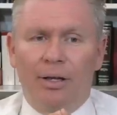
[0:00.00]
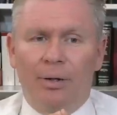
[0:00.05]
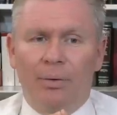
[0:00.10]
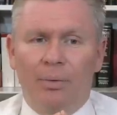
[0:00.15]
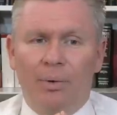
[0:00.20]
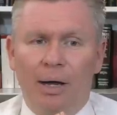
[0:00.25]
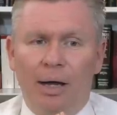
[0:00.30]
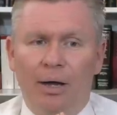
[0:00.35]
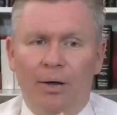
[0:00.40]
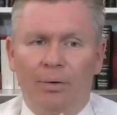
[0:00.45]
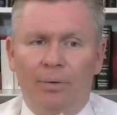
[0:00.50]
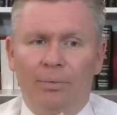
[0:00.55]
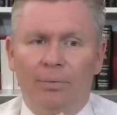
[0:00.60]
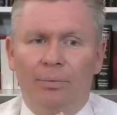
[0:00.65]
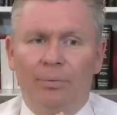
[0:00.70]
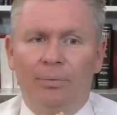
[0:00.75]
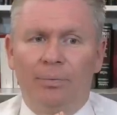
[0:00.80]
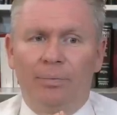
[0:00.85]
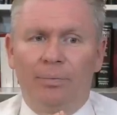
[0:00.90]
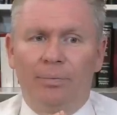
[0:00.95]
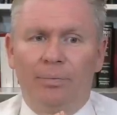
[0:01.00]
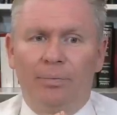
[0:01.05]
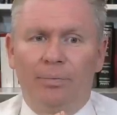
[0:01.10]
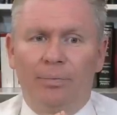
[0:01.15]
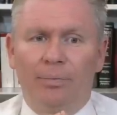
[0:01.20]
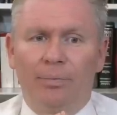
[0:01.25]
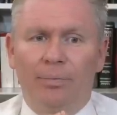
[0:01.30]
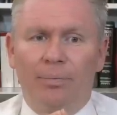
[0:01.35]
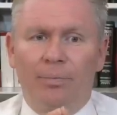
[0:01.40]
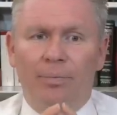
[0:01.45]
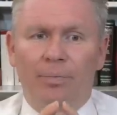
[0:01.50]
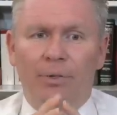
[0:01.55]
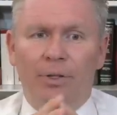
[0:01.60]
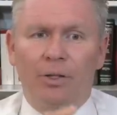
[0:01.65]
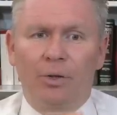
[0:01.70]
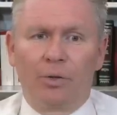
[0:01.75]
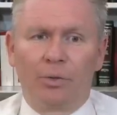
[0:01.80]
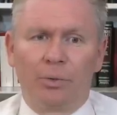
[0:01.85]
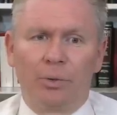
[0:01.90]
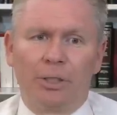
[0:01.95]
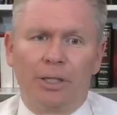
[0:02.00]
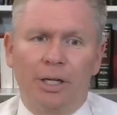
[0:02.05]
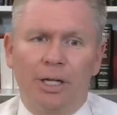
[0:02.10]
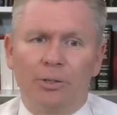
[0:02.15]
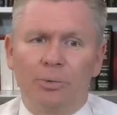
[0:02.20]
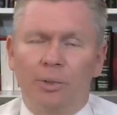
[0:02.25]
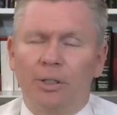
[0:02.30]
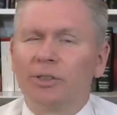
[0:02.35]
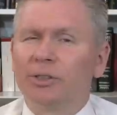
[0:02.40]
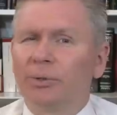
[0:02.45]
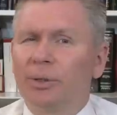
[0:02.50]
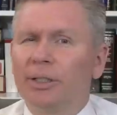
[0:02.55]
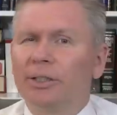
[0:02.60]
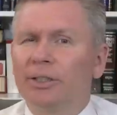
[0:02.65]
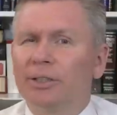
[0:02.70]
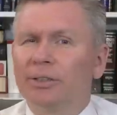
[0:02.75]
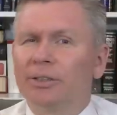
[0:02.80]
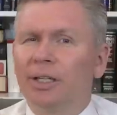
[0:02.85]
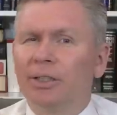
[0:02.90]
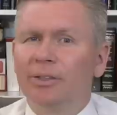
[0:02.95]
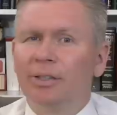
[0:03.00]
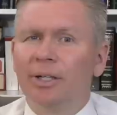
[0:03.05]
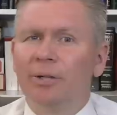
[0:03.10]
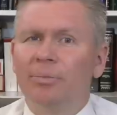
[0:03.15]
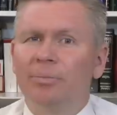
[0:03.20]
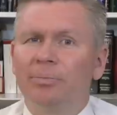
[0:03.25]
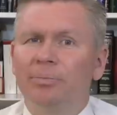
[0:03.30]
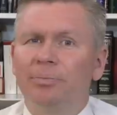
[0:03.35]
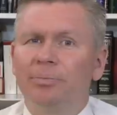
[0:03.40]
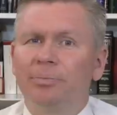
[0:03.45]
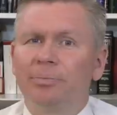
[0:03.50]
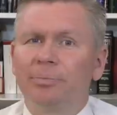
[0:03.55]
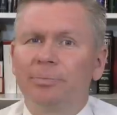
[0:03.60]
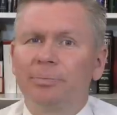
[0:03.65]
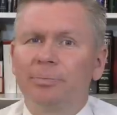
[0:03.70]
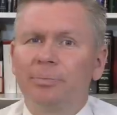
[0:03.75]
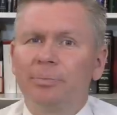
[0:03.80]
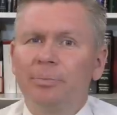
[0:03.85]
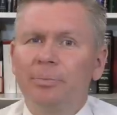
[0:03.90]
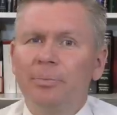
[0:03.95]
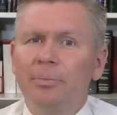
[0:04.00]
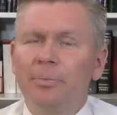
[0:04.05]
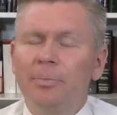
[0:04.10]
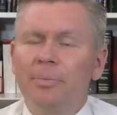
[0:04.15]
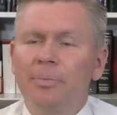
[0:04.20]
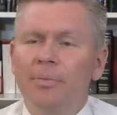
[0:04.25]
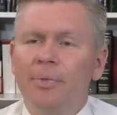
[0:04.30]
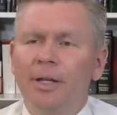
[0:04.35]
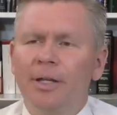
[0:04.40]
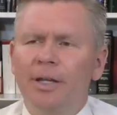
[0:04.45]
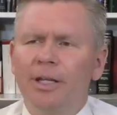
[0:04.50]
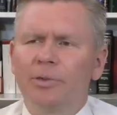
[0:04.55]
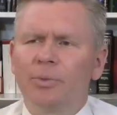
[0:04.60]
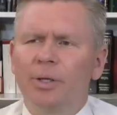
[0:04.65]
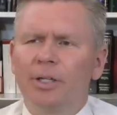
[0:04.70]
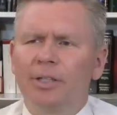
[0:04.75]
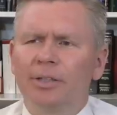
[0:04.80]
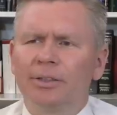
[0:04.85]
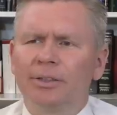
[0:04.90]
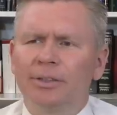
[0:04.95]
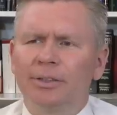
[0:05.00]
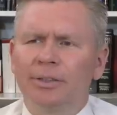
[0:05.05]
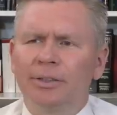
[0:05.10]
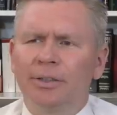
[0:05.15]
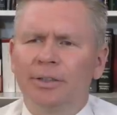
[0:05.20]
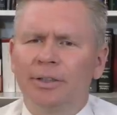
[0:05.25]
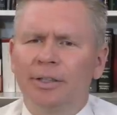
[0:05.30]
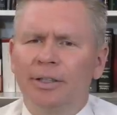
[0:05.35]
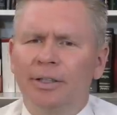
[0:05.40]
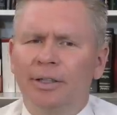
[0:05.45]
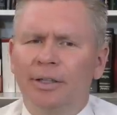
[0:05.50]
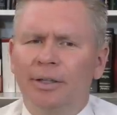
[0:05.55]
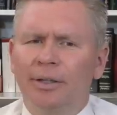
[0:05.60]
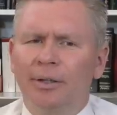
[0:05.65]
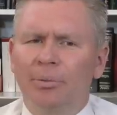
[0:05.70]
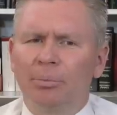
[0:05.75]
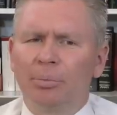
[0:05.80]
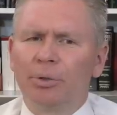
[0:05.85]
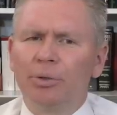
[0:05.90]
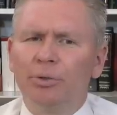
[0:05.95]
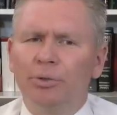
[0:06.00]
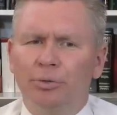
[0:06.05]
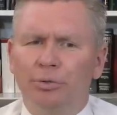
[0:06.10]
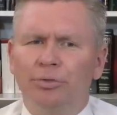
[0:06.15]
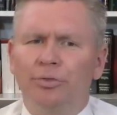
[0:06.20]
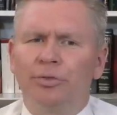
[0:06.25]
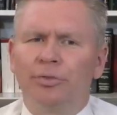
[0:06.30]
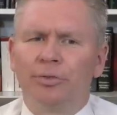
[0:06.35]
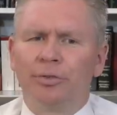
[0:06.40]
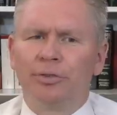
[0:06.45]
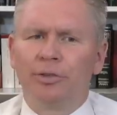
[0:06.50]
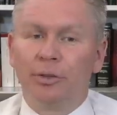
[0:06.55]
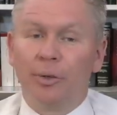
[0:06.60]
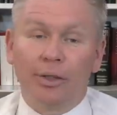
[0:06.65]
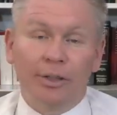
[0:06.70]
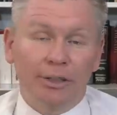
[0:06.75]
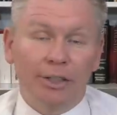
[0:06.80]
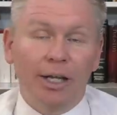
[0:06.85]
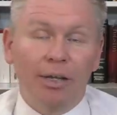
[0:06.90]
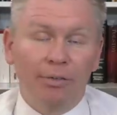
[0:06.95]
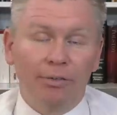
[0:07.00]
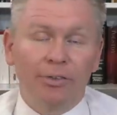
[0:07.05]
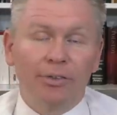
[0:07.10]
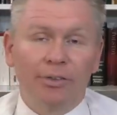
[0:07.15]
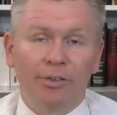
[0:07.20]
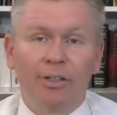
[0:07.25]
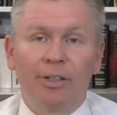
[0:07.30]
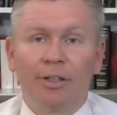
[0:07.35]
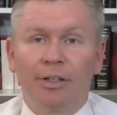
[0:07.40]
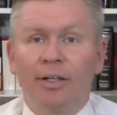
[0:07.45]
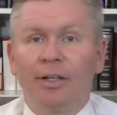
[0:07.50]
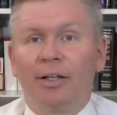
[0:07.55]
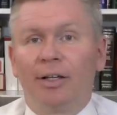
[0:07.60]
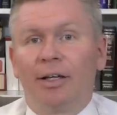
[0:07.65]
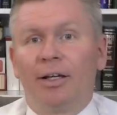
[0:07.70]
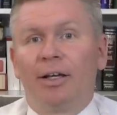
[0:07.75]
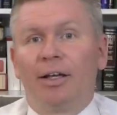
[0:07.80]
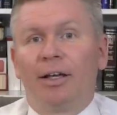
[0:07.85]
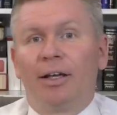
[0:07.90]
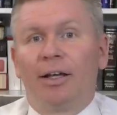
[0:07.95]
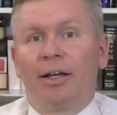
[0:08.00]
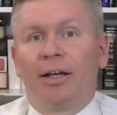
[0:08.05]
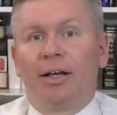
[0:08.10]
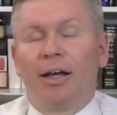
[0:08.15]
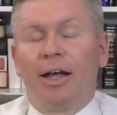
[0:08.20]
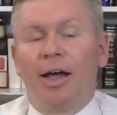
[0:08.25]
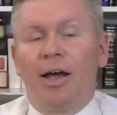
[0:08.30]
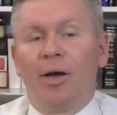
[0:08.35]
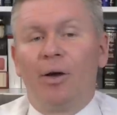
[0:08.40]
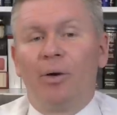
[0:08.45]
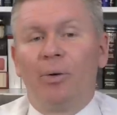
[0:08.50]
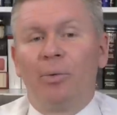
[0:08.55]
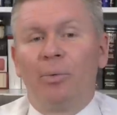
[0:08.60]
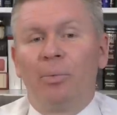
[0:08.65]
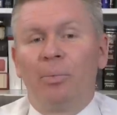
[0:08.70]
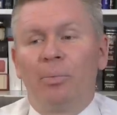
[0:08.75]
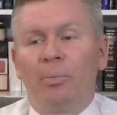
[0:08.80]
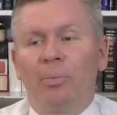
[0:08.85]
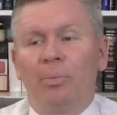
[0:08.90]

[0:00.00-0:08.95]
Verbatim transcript: Wow. The Lord really does want to stretch us, doesn't He? He does want us to prove to ourselves how